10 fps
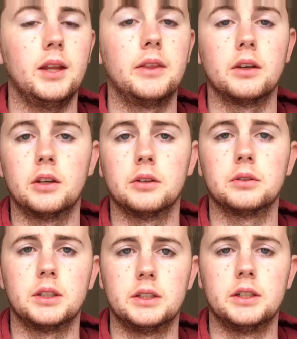and the
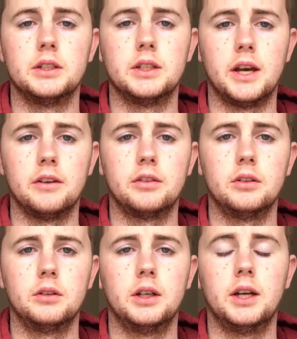girls continue to have
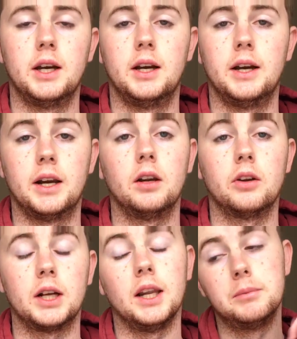to at a
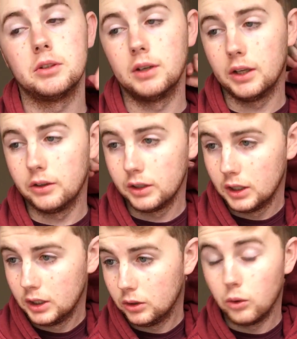lot of clubs around
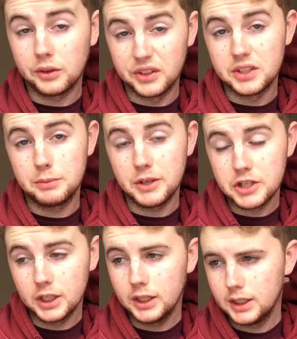Auckland,
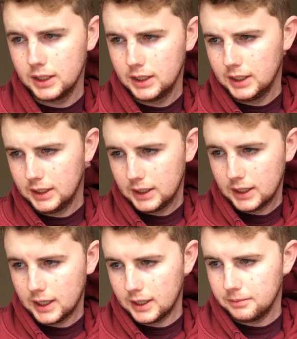especially.
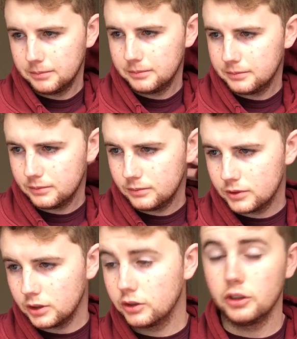So
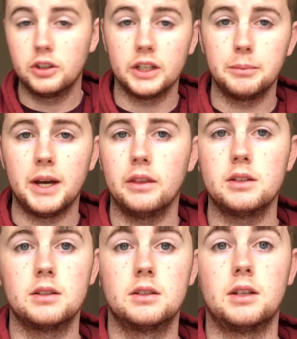the good thing about
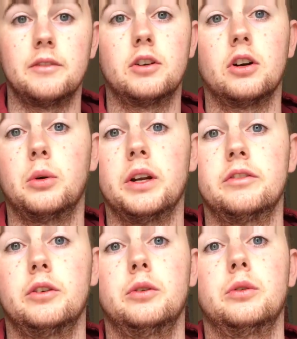this is I've got quite a
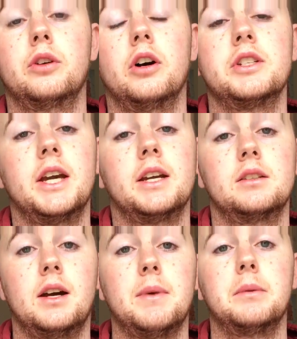few
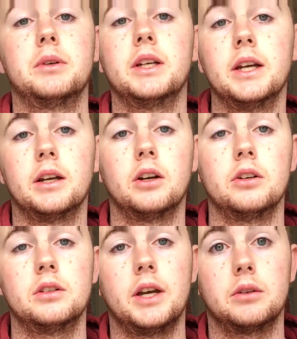contacts that I'm able to get in
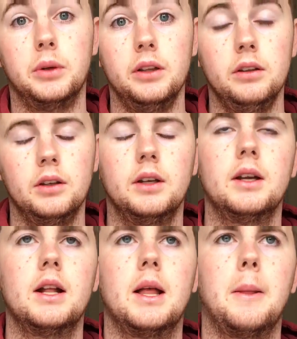contact with.
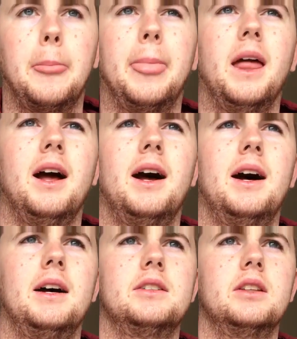
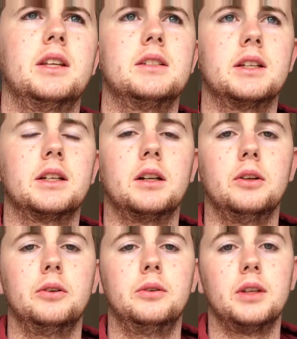So these
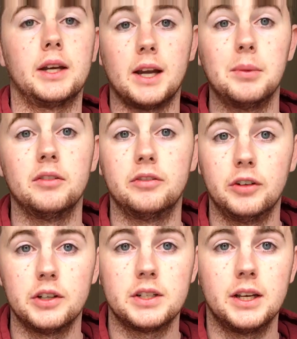include a couple of
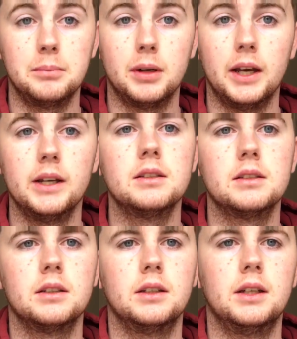first team
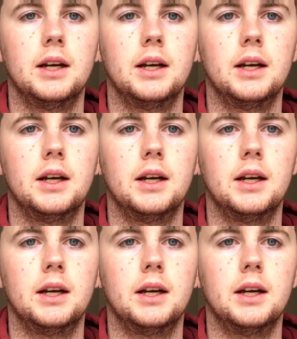players